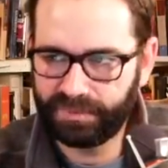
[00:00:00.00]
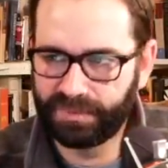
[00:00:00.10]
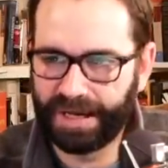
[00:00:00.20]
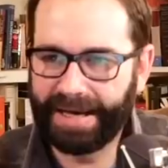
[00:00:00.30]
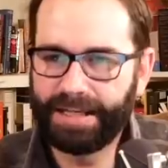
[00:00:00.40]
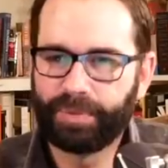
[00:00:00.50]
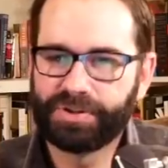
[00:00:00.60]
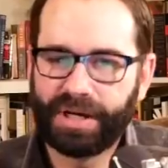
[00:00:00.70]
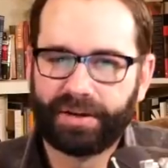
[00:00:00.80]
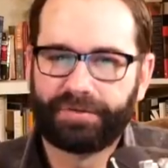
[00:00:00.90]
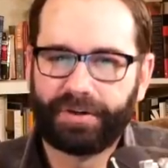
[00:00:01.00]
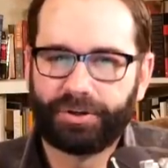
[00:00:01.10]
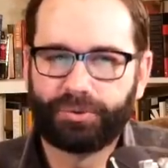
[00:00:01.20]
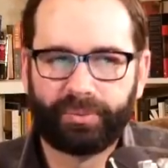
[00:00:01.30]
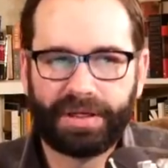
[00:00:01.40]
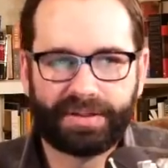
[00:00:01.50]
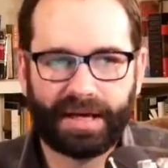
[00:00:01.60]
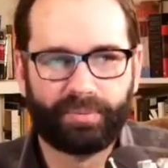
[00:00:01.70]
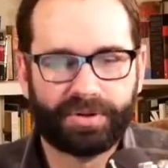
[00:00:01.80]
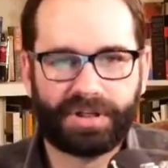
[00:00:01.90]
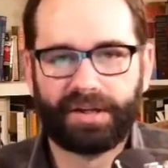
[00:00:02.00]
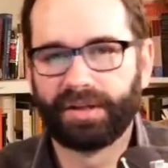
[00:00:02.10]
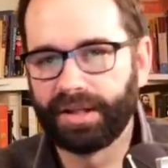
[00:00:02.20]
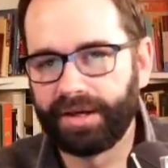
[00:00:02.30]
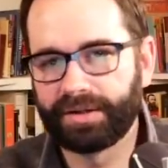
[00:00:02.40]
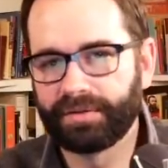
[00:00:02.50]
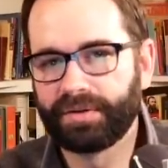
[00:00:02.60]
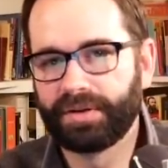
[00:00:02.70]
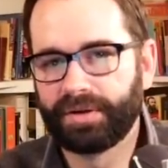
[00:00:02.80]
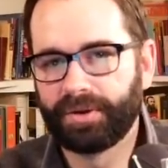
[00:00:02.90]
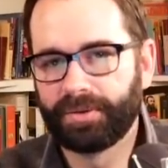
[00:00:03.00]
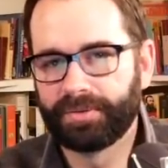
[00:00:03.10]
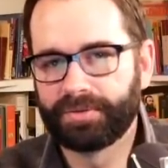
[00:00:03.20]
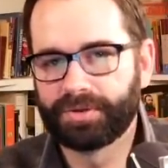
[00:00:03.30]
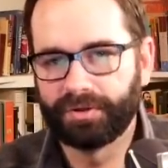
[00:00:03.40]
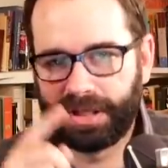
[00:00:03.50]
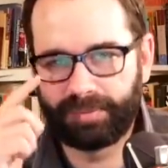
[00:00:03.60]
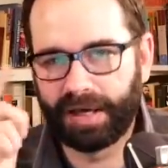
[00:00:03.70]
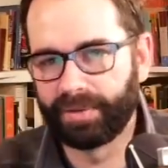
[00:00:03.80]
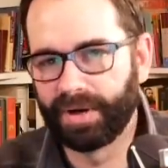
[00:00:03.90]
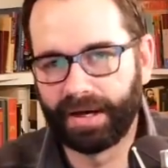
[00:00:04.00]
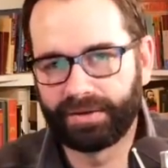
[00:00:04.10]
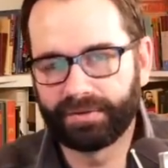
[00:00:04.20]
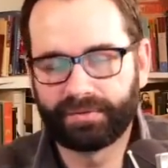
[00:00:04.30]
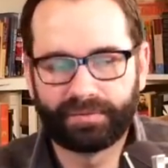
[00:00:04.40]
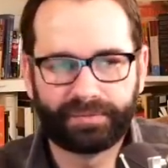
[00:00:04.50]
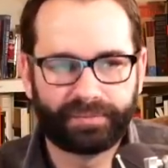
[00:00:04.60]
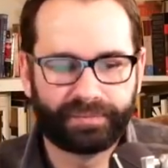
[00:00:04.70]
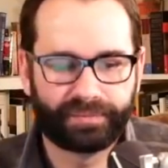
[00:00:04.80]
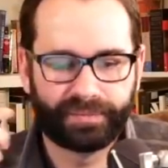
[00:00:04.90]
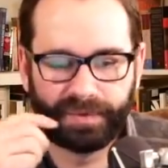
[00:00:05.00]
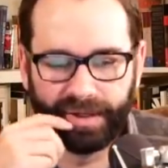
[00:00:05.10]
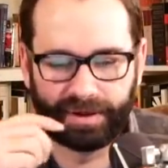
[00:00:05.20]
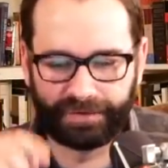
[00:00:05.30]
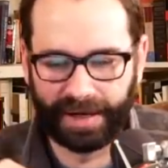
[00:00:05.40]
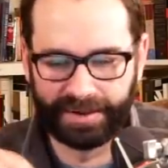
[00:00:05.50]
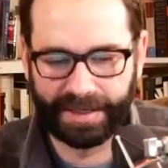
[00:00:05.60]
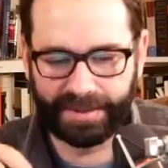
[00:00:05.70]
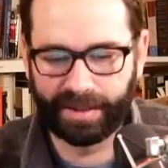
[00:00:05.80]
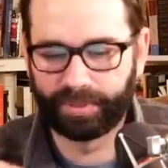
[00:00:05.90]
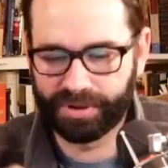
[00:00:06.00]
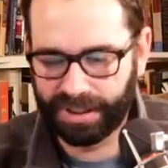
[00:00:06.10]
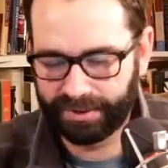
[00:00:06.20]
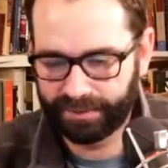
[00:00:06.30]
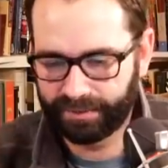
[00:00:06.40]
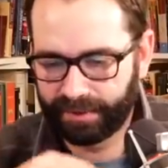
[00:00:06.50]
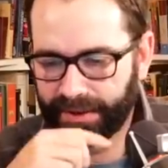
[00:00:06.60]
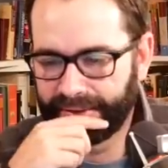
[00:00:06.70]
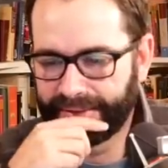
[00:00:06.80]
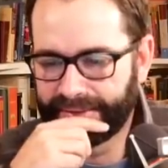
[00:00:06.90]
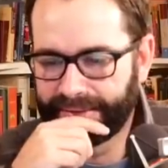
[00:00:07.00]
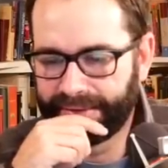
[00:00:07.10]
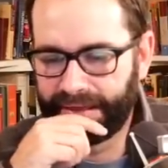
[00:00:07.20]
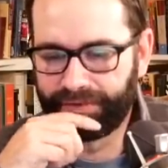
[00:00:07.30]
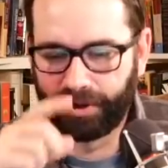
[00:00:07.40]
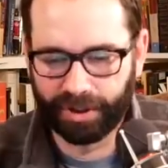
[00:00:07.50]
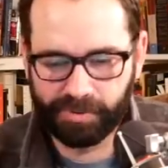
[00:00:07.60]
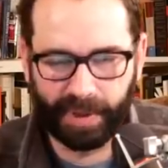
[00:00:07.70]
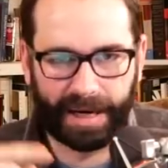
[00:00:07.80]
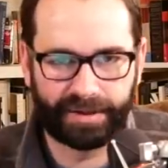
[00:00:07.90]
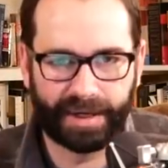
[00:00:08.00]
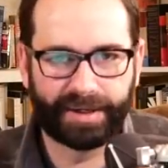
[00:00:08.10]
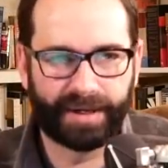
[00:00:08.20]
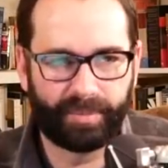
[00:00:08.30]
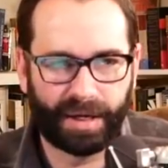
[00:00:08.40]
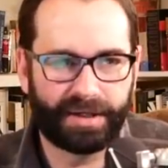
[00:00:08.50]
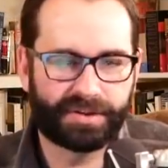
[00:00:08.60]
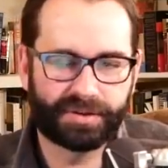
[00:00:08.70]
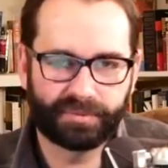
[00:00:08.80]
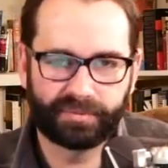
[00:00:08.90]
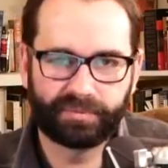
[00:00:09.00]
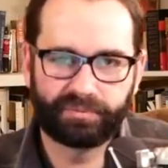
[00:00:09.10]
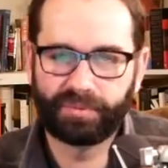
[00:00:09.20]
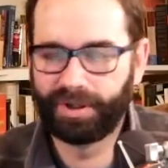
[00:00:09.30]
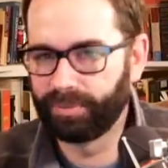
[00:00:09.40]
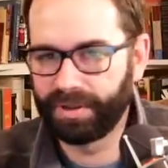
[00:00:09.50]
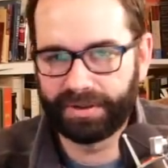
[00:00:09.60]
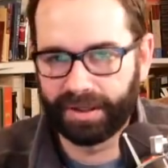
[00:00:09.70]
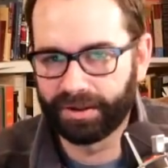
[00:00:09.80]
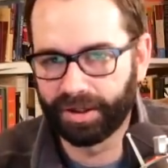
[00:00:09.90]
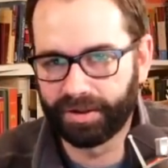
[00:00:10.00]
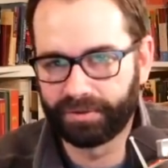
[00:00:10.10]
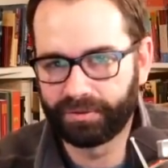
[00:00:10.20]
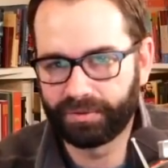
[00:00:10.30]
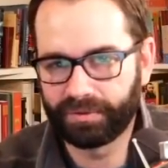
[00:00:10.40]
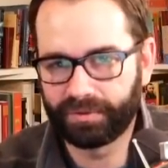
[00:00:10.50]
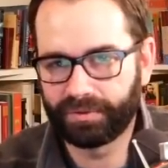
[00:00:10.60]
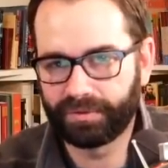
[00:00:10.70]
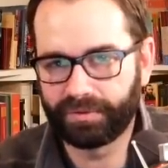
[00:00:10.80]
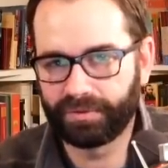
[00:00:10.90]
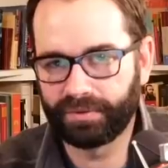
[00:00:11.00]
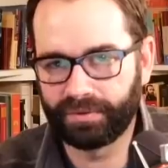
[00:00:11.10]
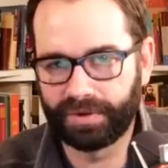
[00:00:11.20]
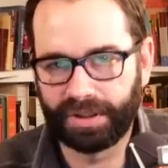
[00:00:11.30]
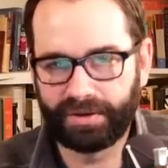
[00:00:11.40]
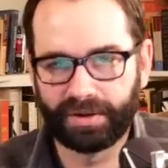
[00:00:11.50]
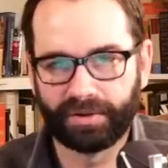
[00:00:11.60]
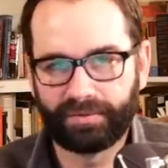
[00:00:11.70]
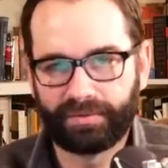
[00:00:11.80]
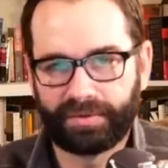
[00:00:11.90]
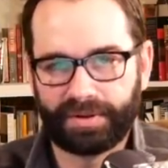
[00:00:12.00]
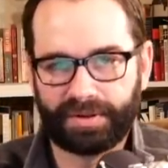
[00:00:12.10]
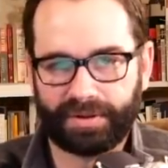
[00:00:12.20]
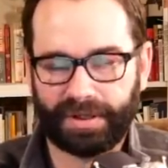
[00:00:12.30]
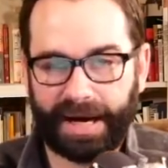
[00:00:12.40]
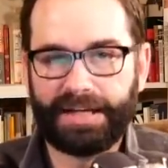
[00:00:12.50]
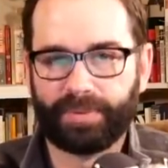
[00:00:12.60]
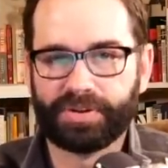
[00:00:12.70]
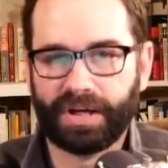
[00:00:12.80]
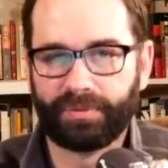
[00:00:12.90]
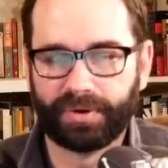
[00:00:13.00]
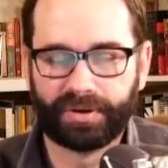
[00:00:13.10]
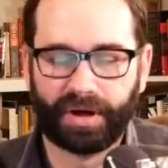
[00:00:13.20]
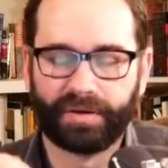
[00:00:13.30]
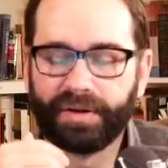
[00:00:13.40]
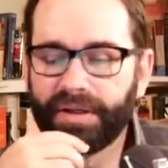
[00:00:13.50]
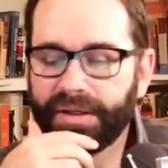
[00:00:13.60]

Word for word: 90% of the fish will be in 10% of the lake. So keep that in mind. You got to find that 10%. And if you're in a spot, you're not getting any bites, could be that you're in the you know the 90% where there aren't